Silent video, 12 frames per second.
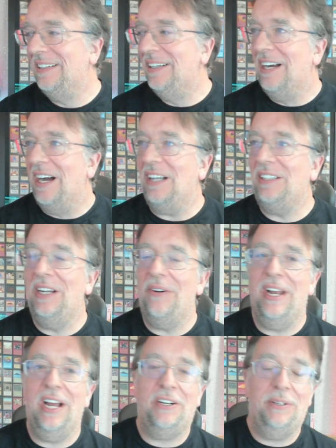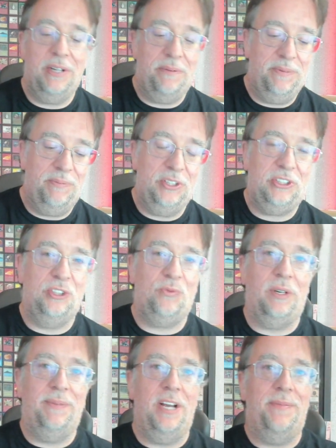Hello and welcome to Open Boosters. We're
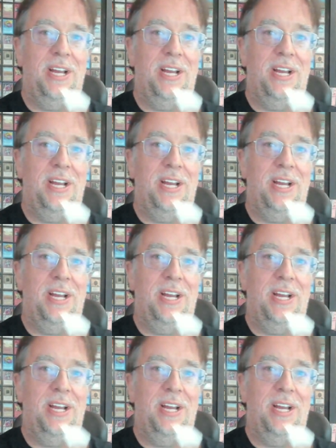going to be opening up